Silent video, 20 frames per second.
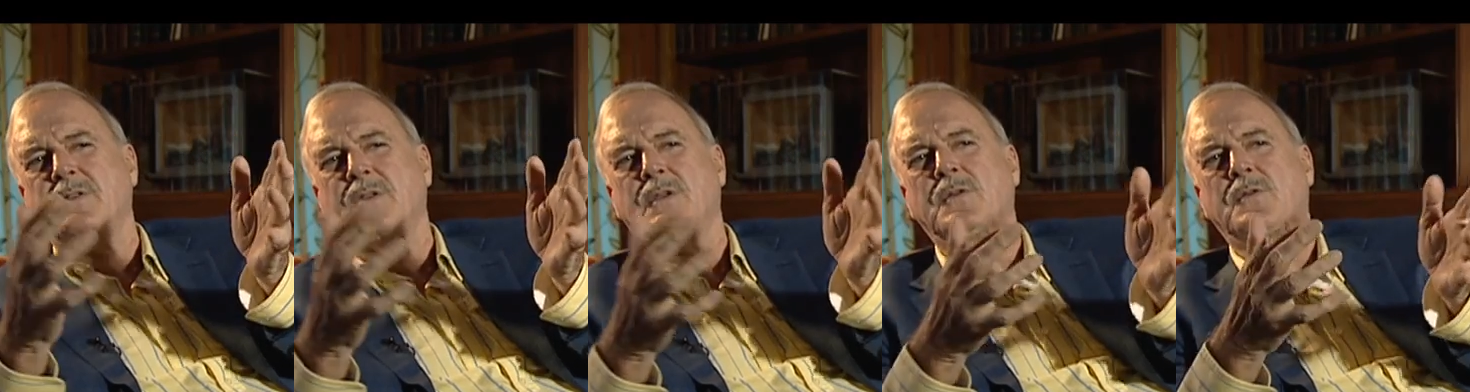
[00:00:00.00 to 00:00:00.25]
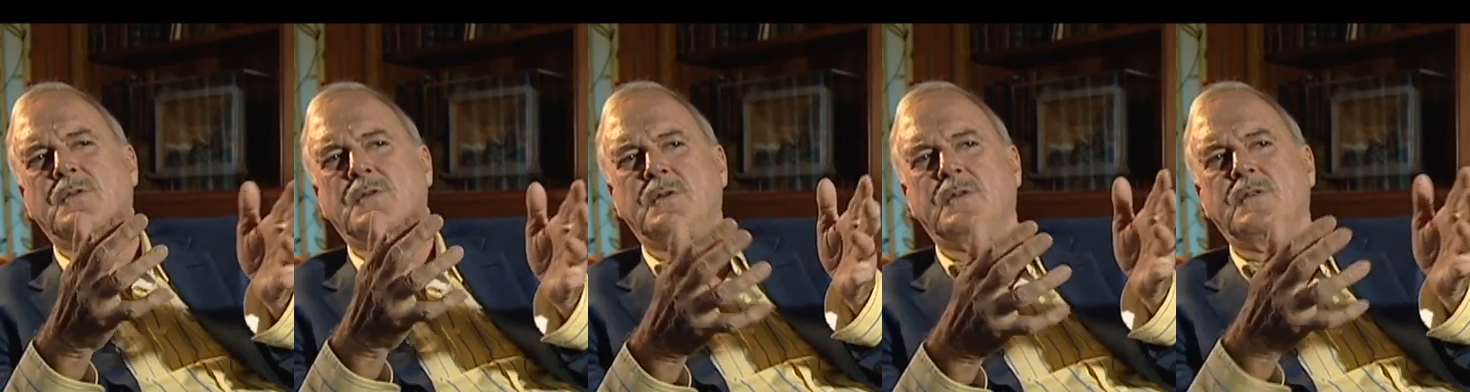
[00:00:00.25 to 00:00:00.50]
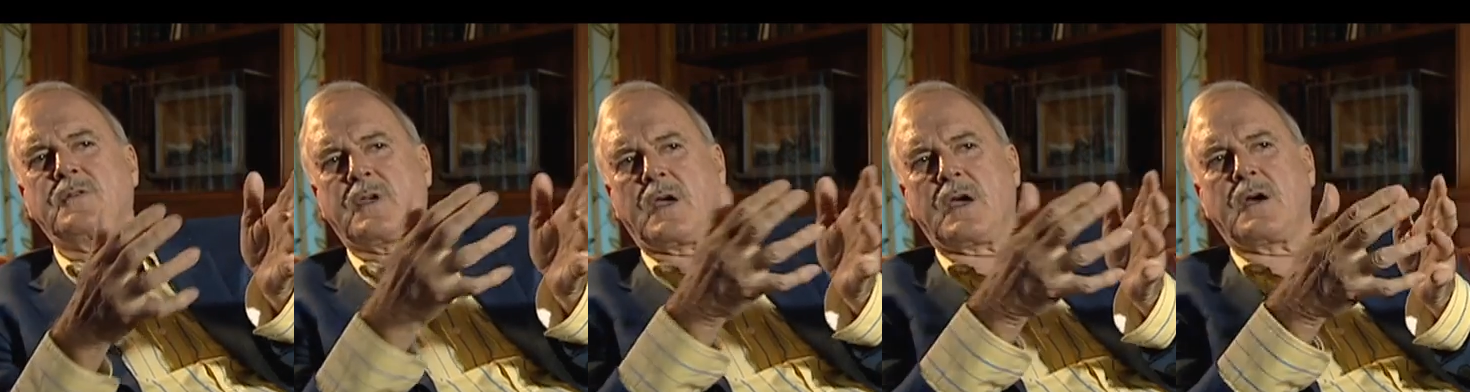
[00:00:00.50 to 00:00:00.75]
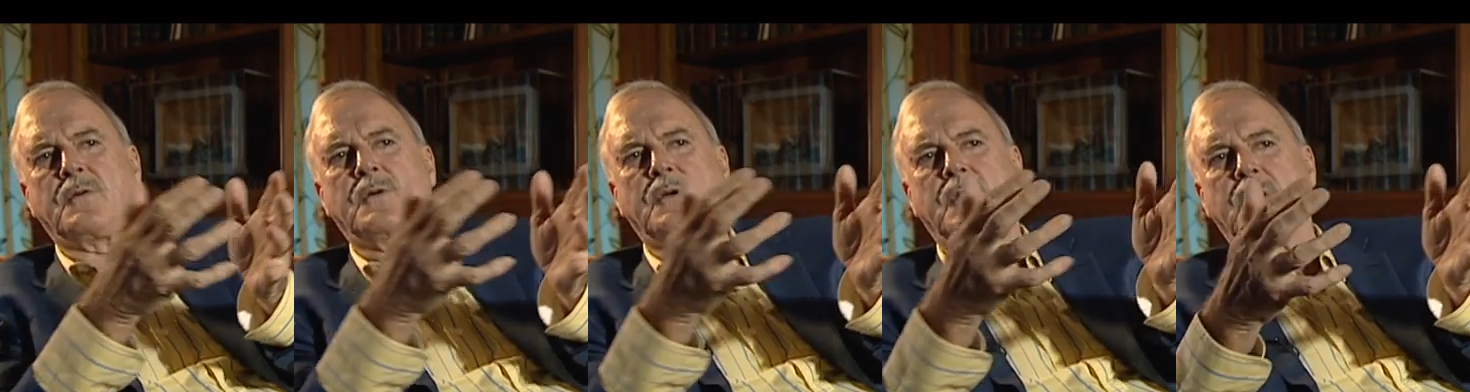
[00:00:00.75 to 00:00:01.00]
to the audience
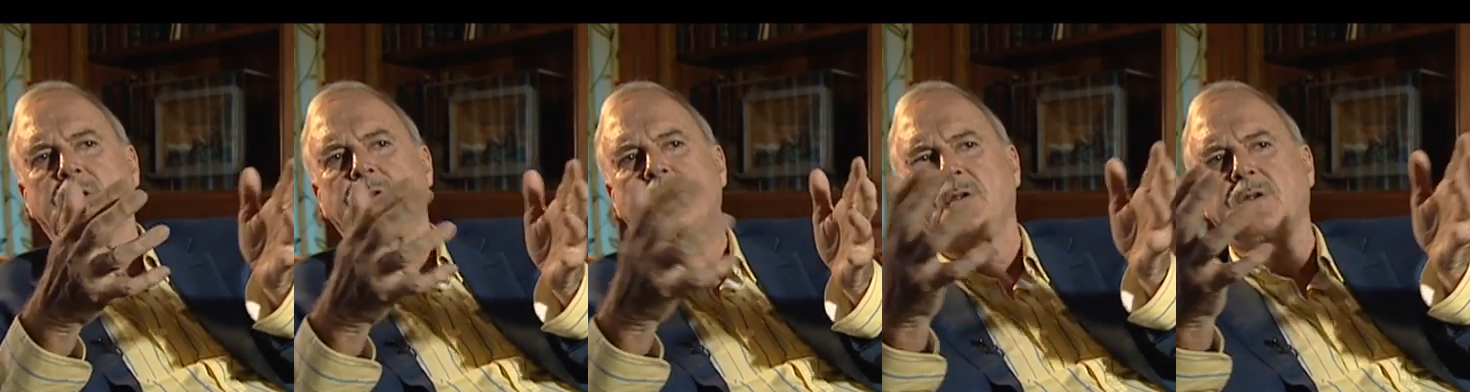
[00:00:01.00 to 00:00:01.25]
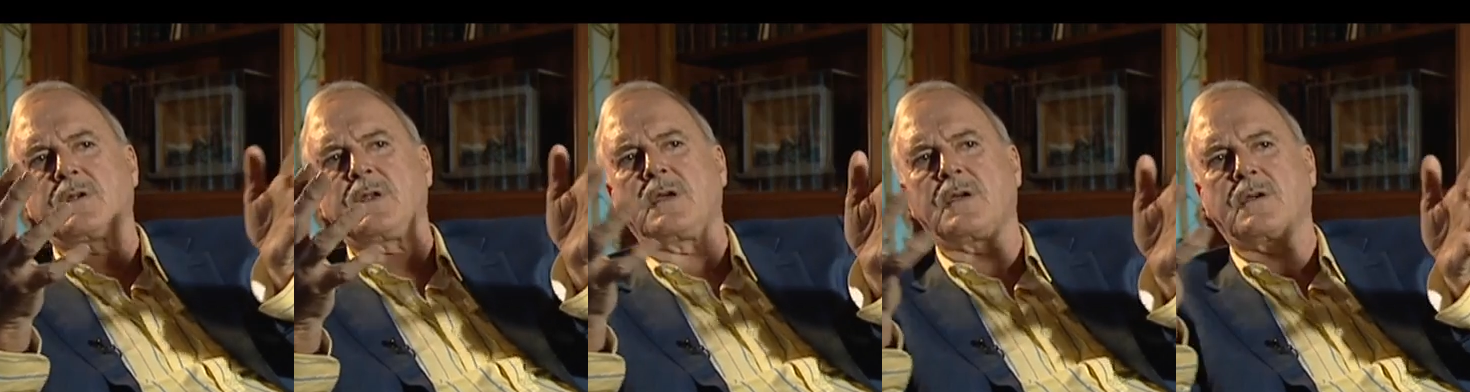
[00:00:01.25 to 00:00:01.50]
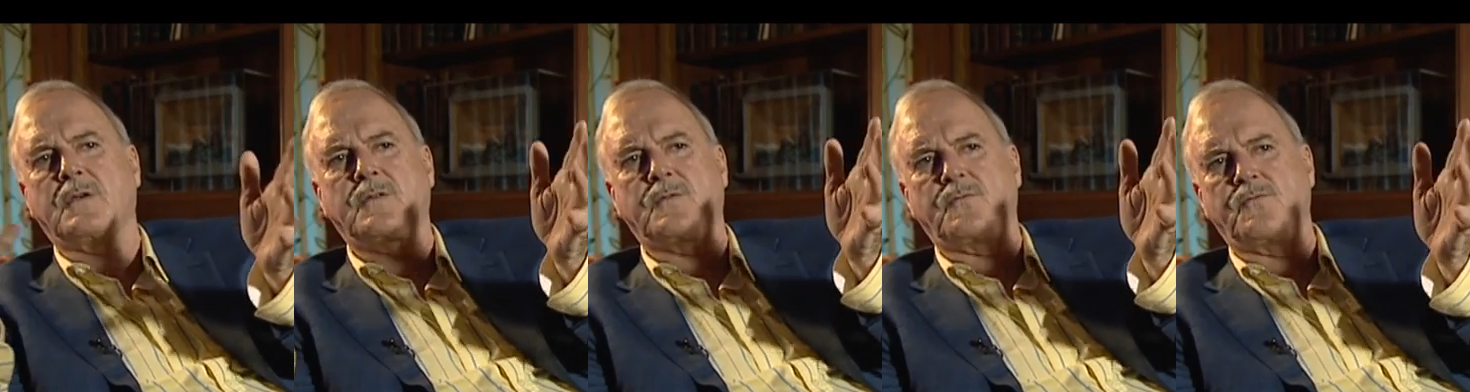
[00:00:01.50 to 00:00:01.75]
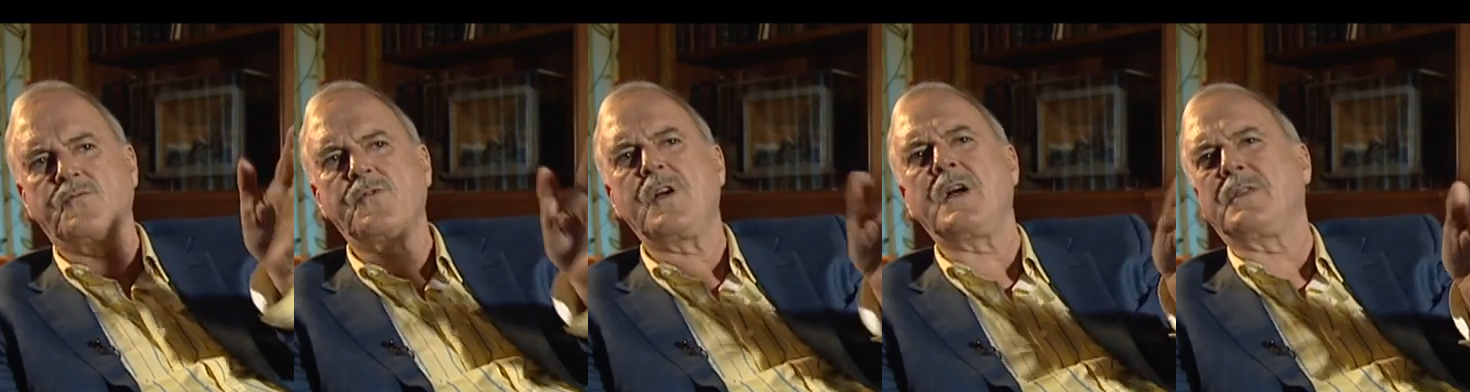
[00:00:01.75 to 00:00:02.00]
how an Undertaker
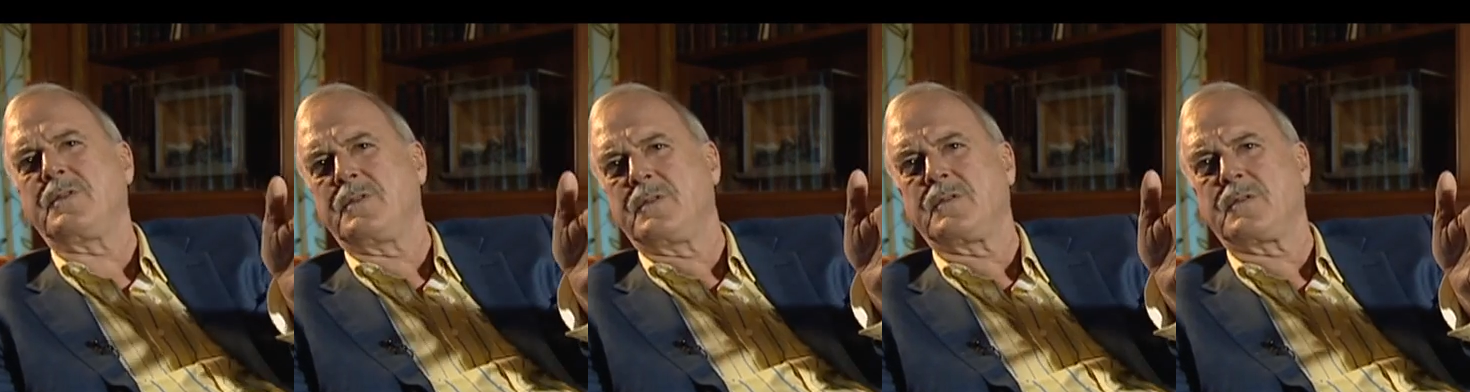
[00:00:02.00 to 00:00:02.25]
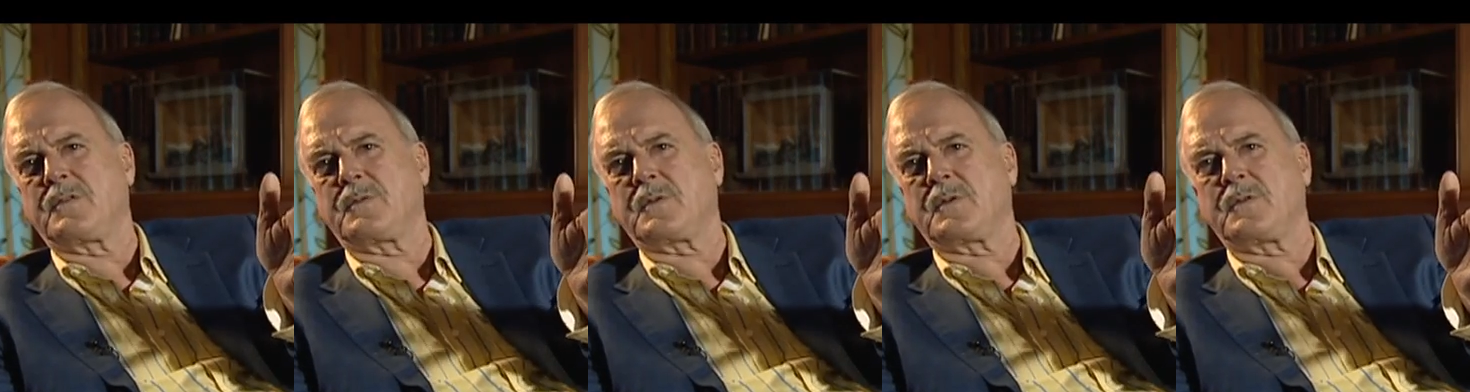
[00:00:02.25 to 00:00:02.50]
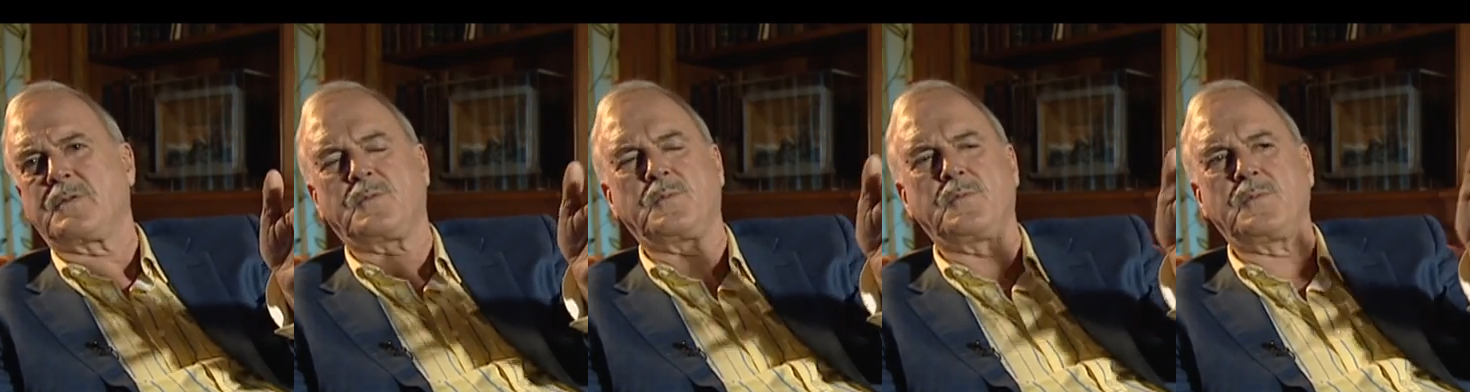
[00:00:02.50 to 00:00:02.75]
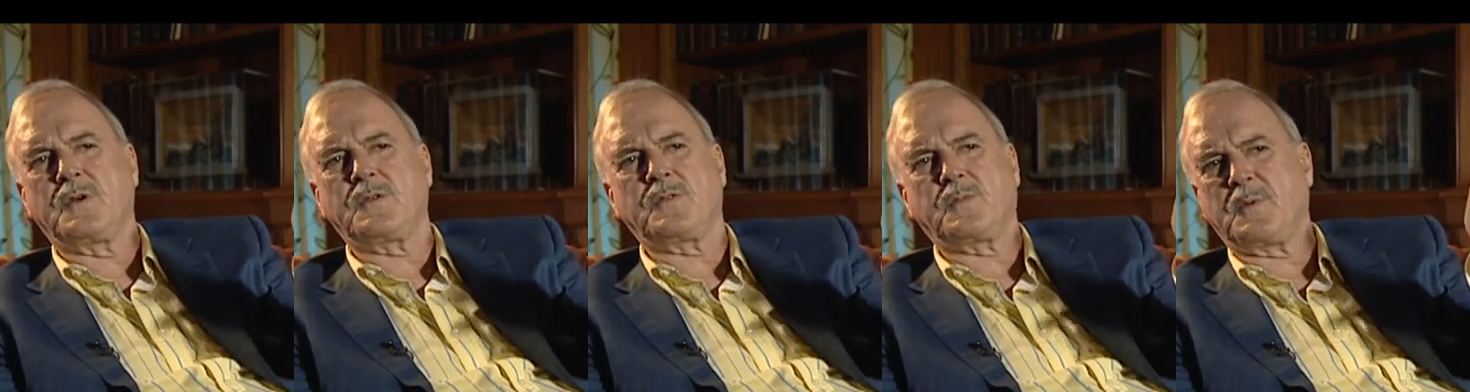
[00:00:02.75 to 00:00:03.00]
runs, because
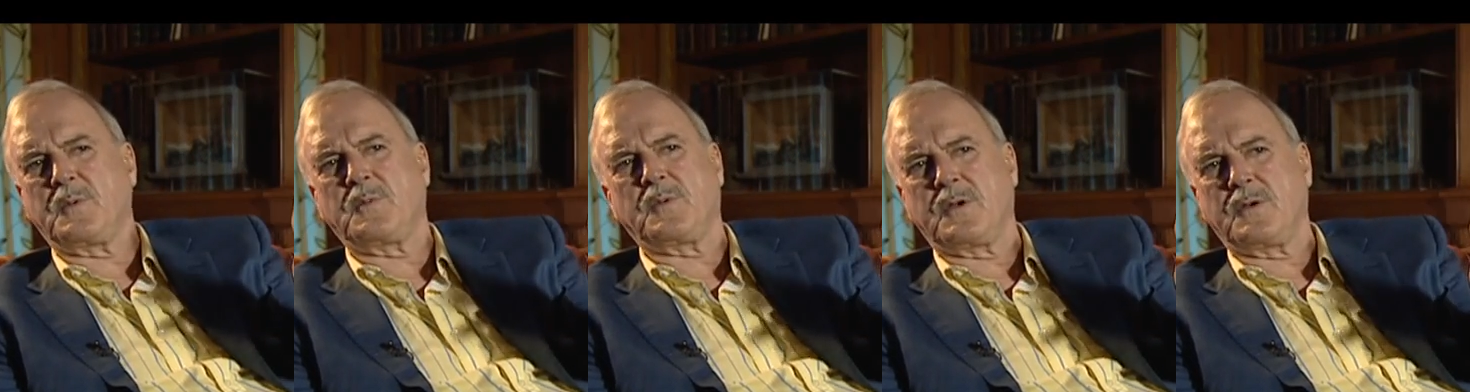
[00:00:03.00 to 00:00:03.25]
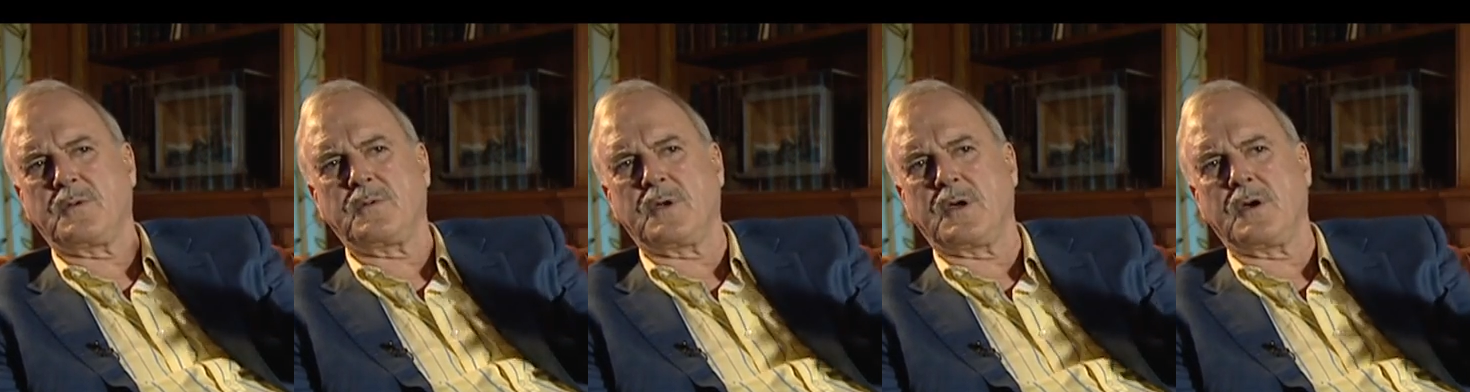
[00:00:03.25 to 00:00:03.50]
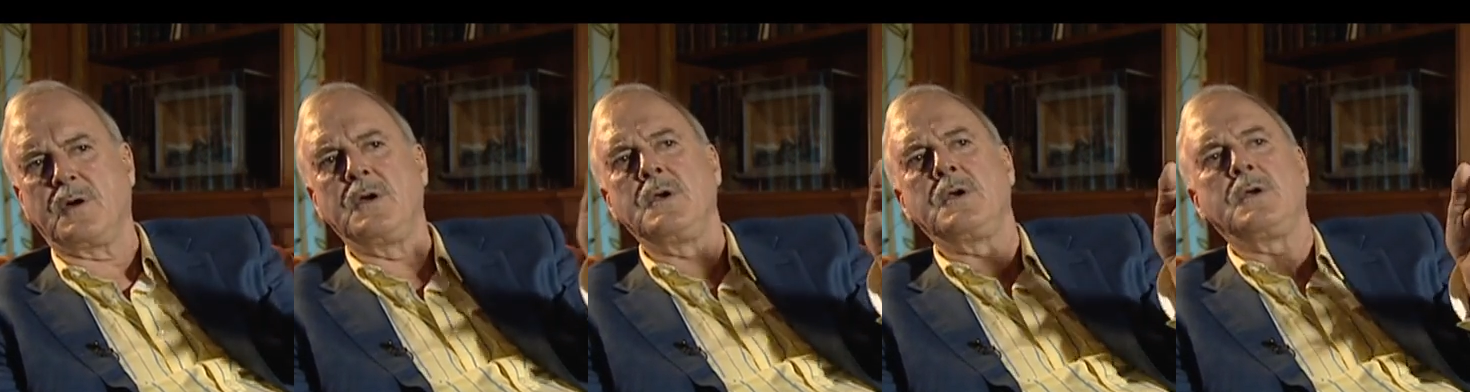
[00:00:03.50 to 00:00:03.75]
most people don't know.